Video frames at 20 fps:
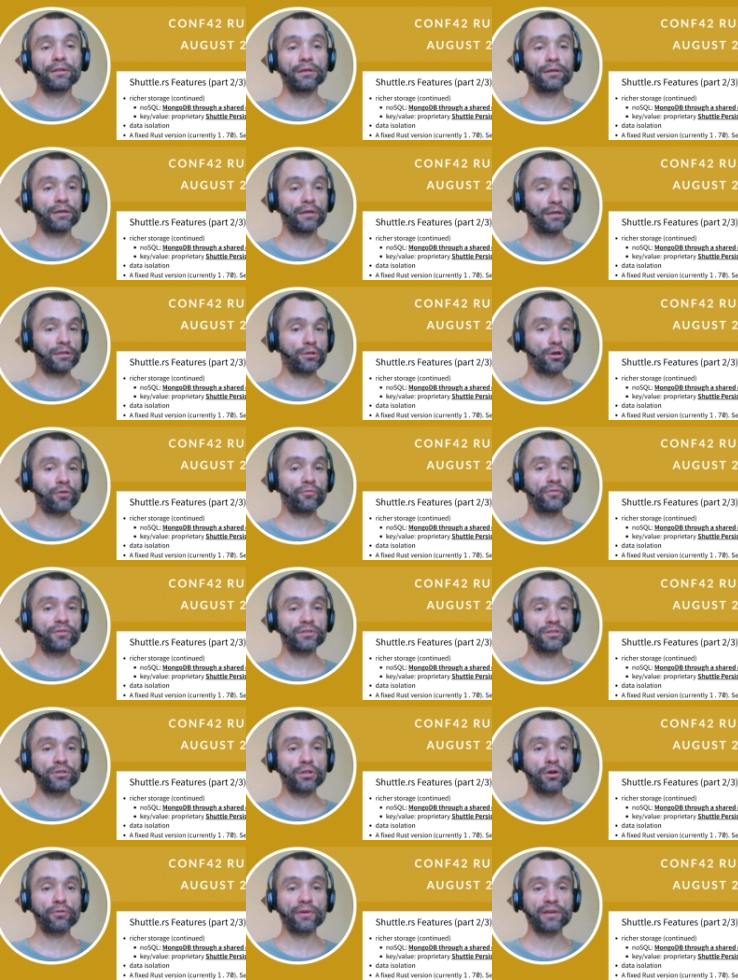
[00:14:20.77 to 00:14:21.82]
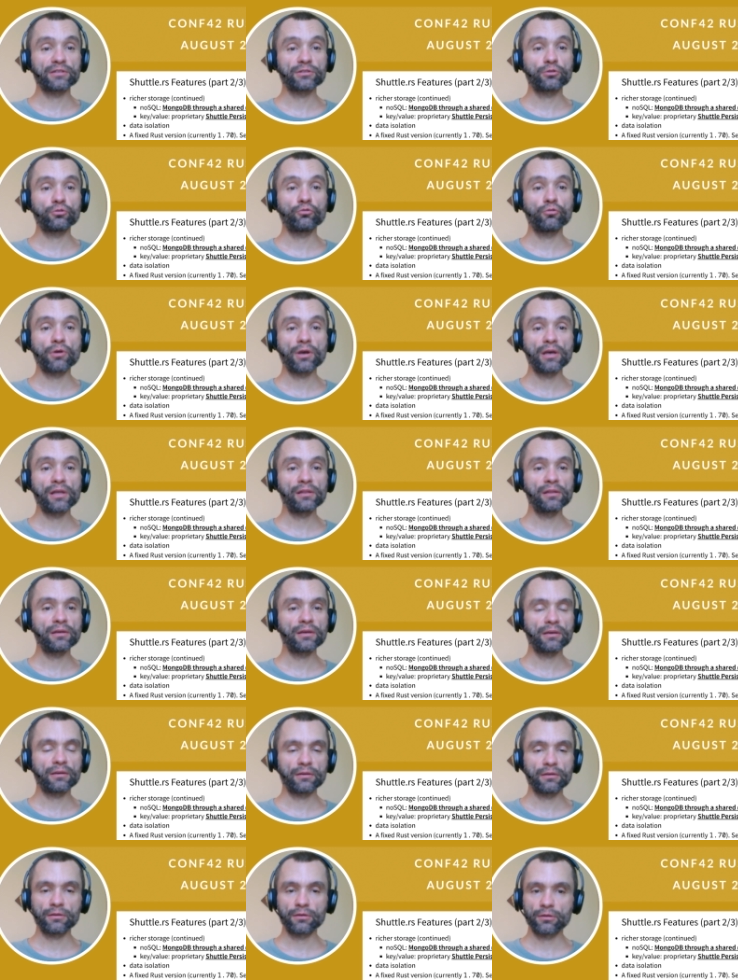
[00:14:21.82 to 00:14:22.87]
It offers NoSQL,
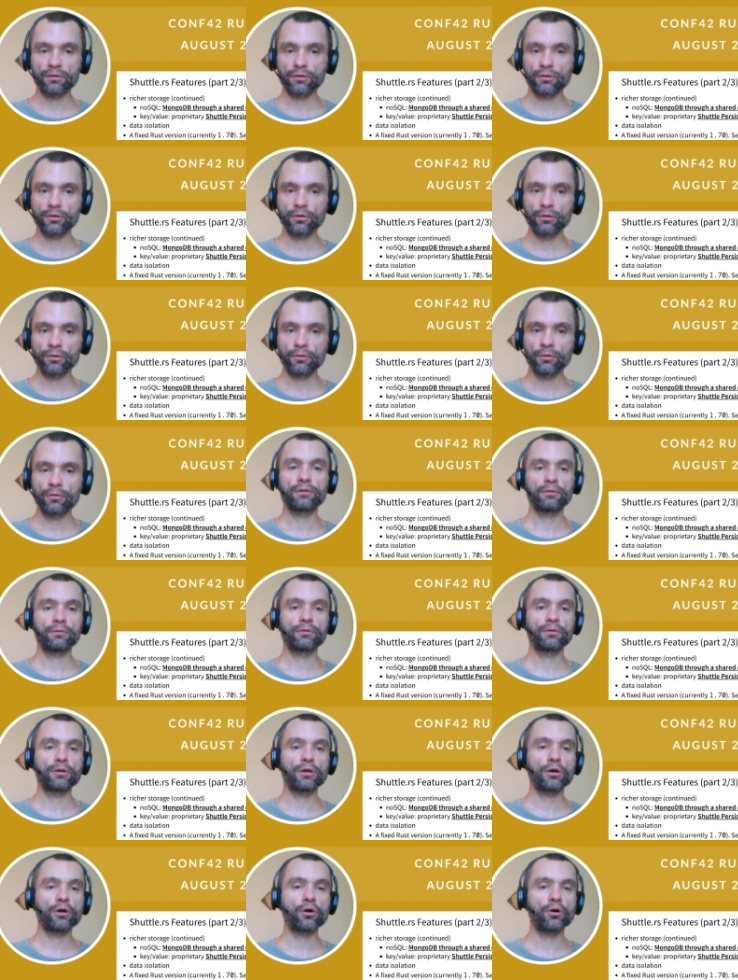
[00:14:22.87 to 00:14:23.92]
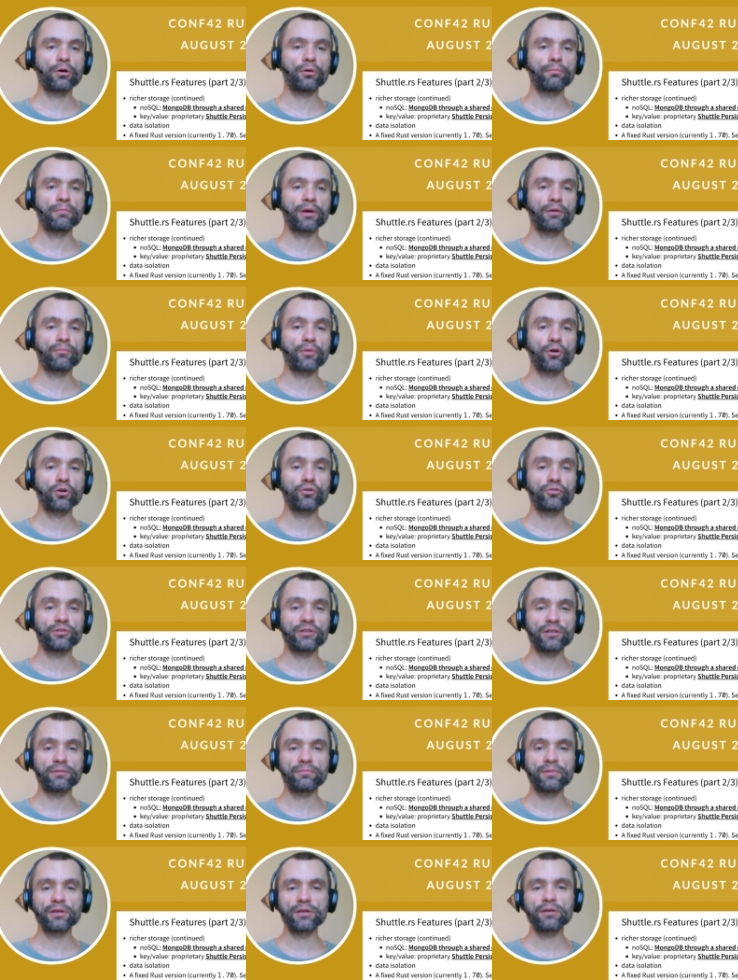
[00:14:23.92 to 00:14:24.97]
uh,
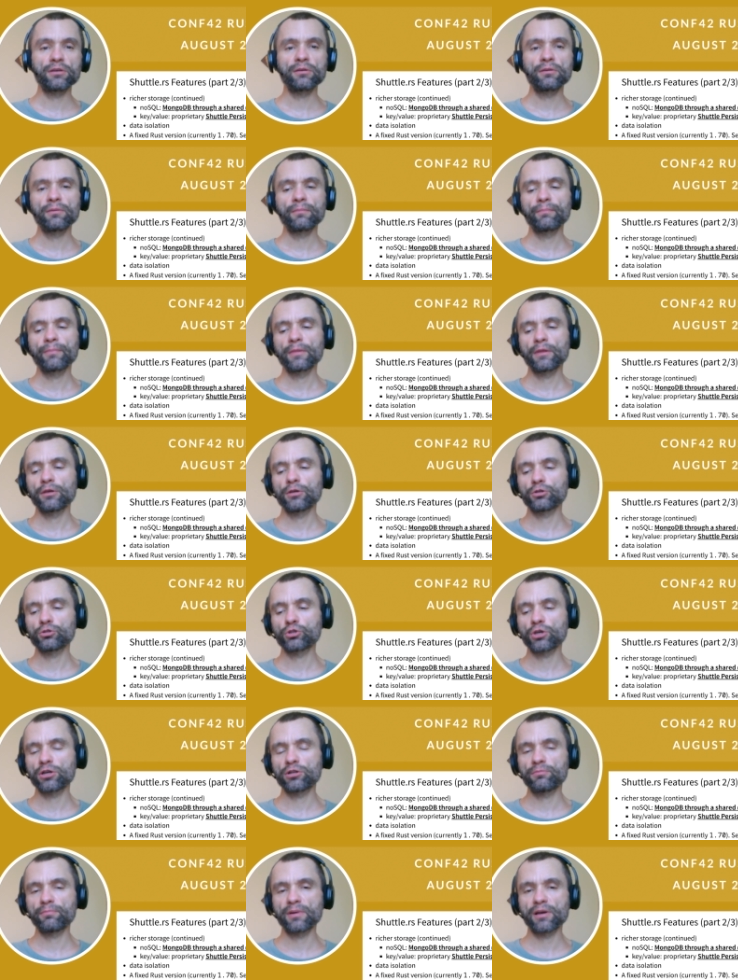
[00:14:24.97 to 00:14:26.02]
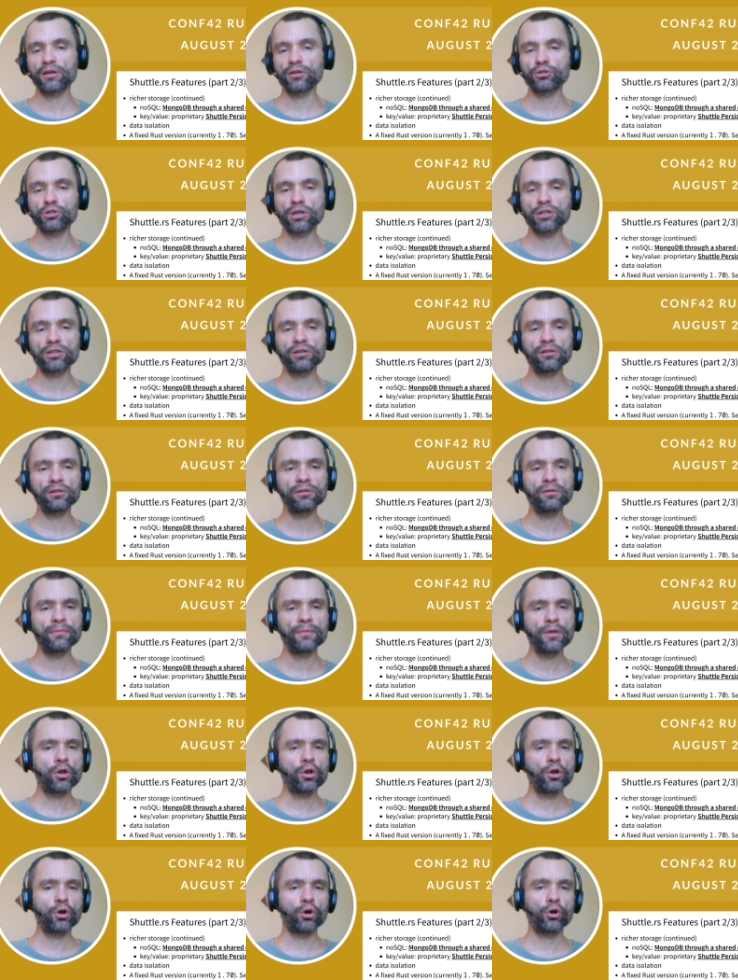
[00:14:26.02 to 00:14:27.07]
MongoDB shared by Shuttle,
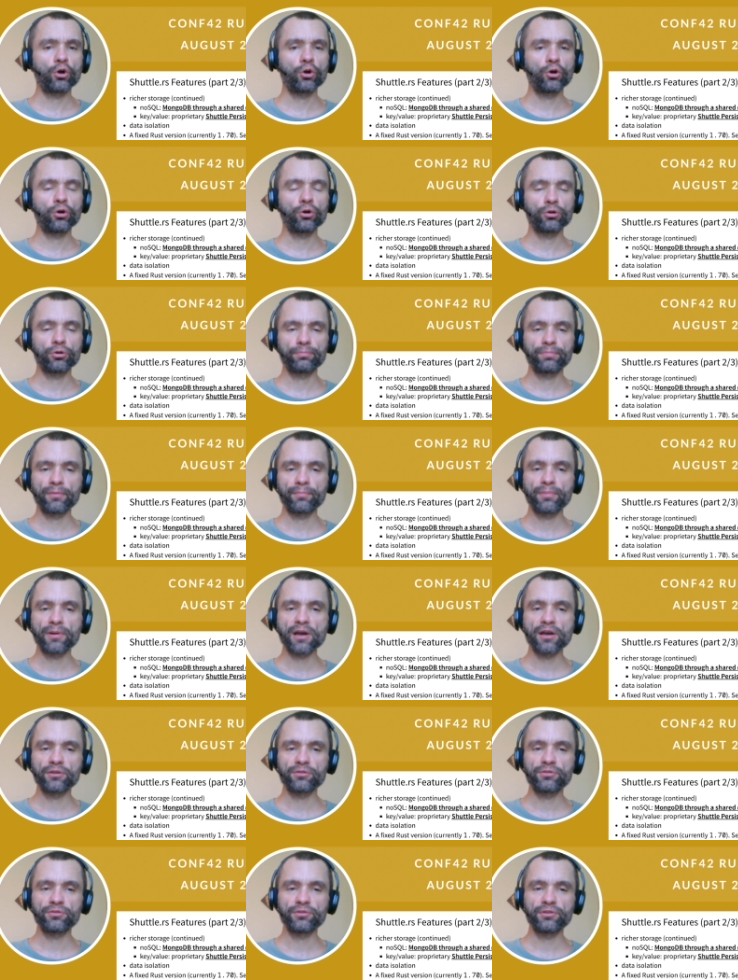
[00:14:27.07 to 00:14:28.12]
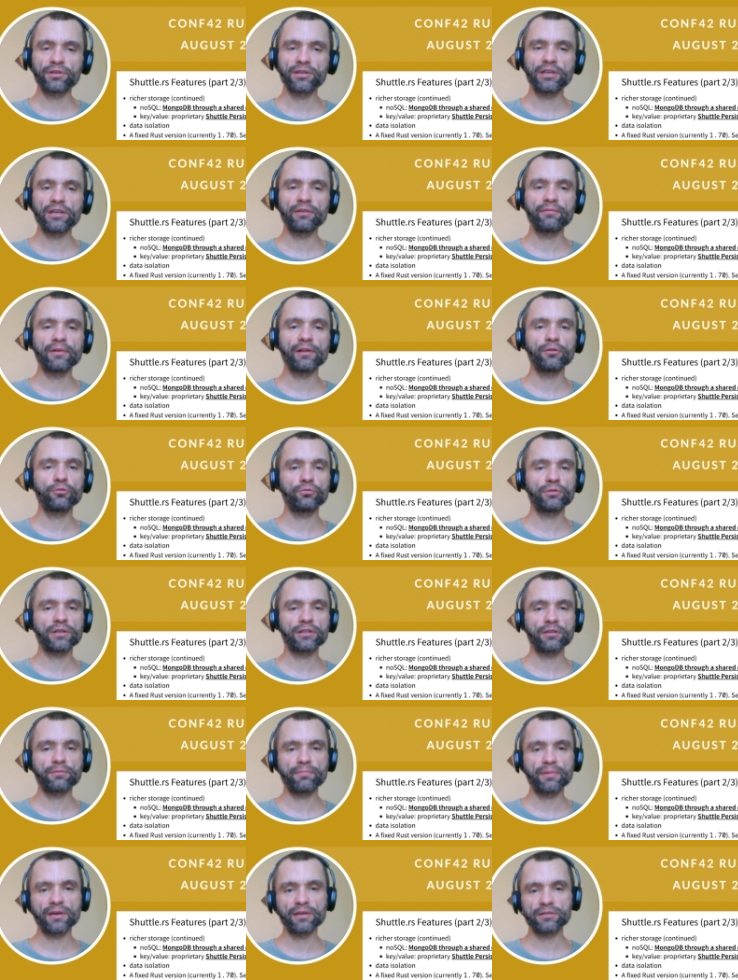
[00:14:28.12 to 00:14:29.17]
or proprietary key value
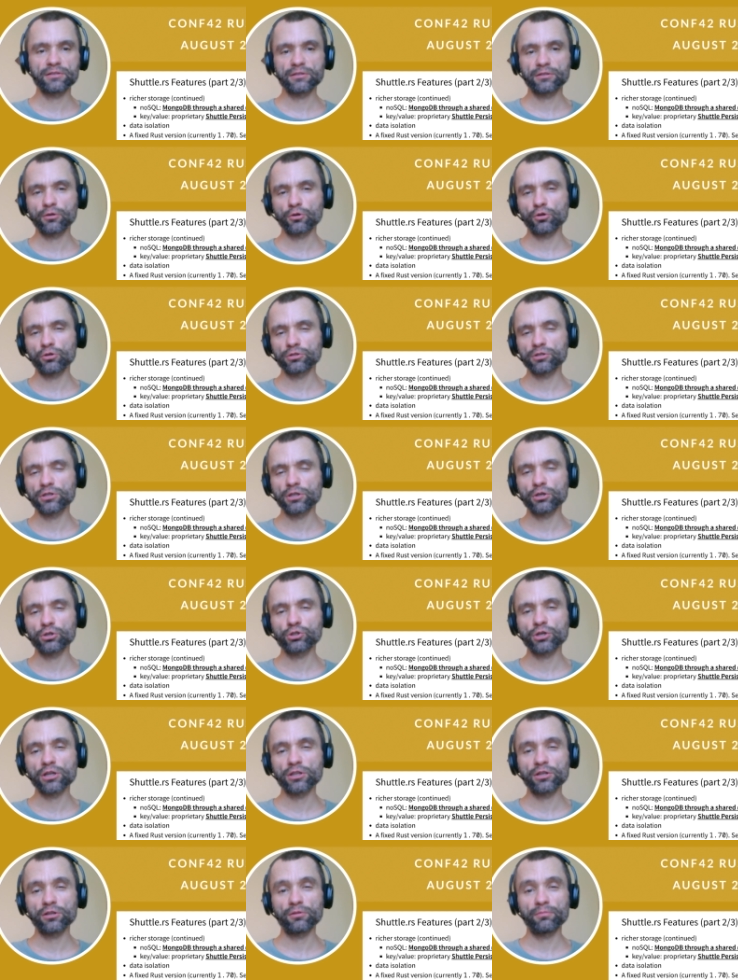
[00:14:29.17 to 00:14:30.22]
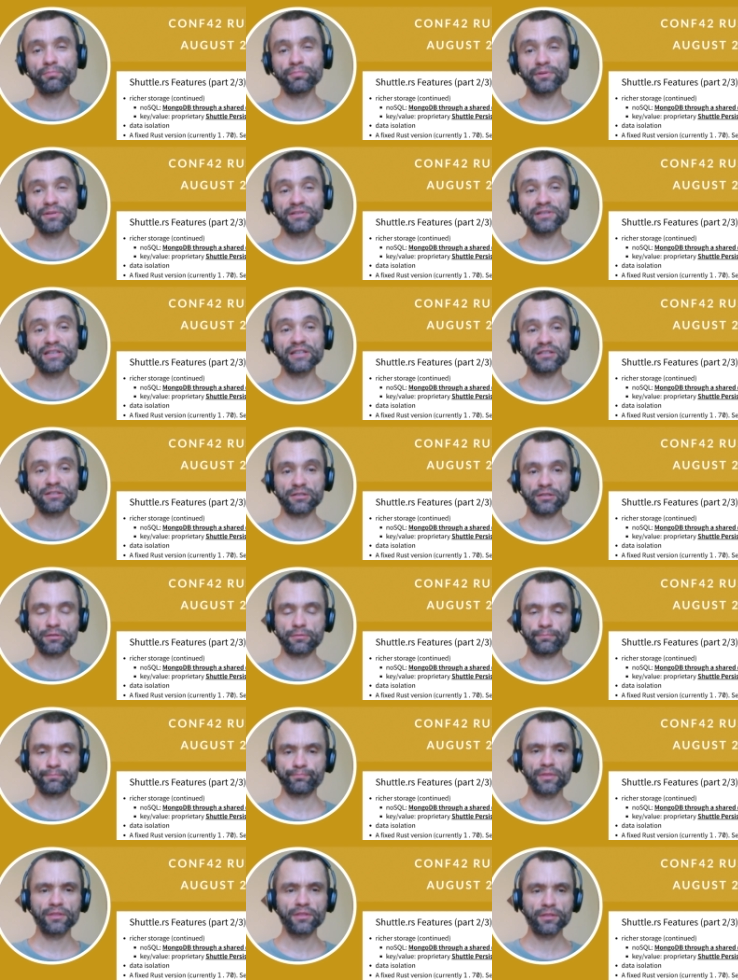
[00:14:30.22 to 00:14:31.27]
database called Shuttle Persist.
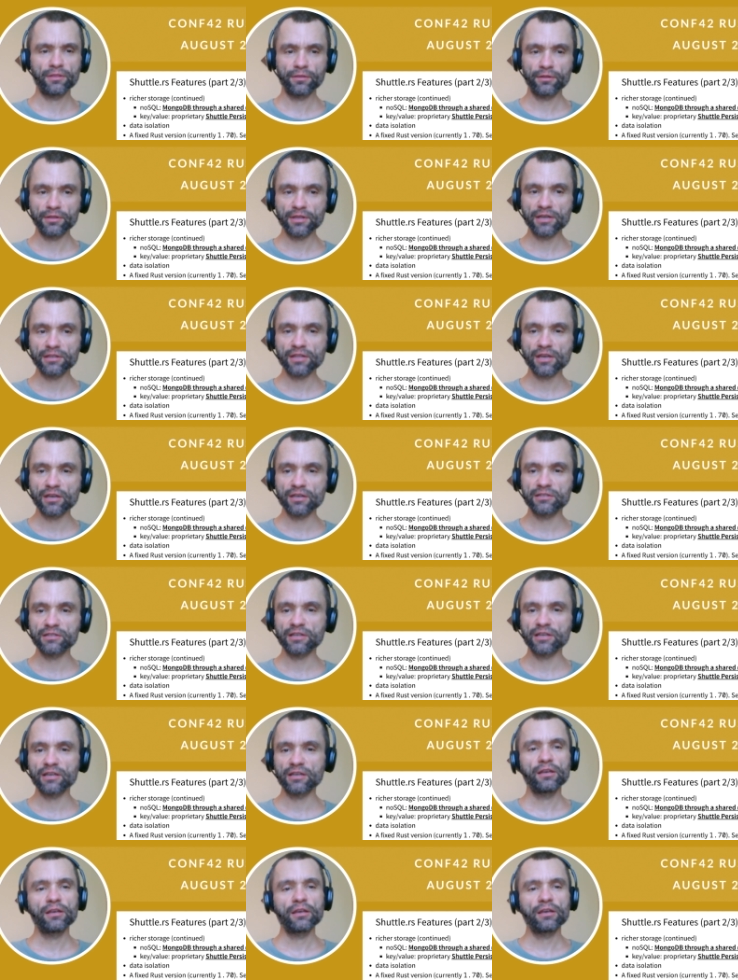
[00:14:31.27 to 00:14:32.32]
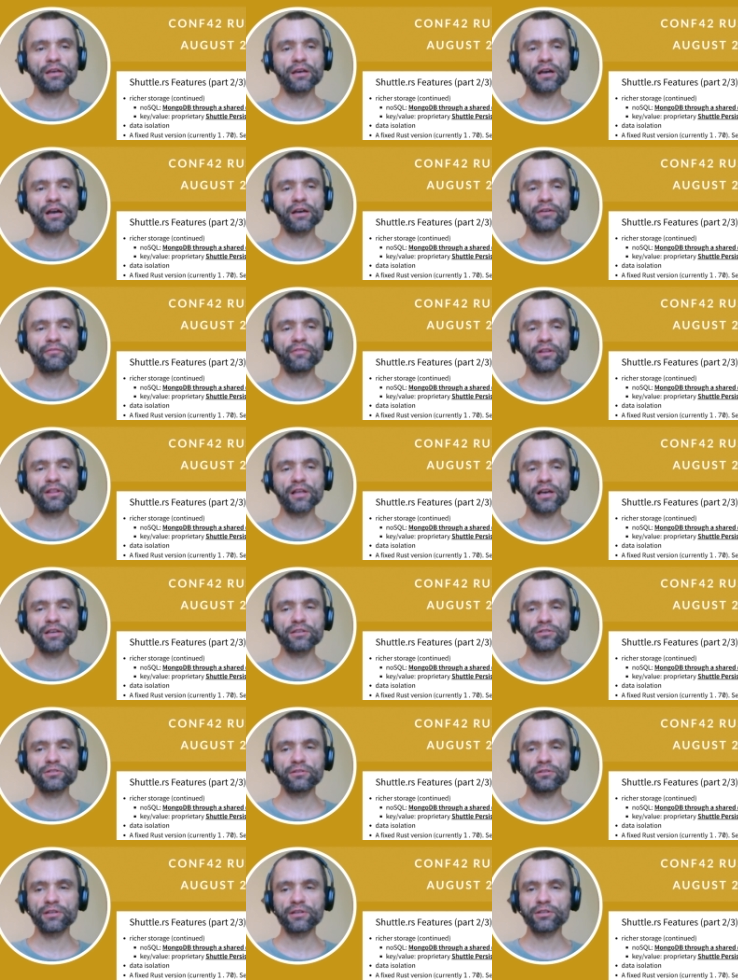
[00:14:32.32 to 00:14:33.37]
The data is well
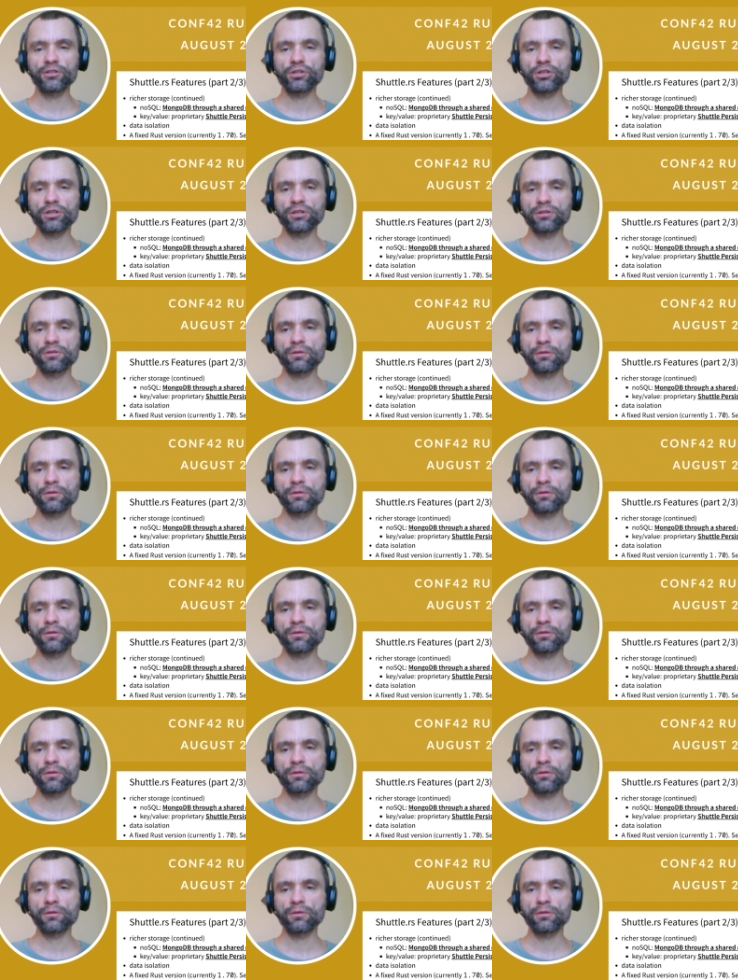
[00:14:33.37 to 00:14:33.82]
isolated.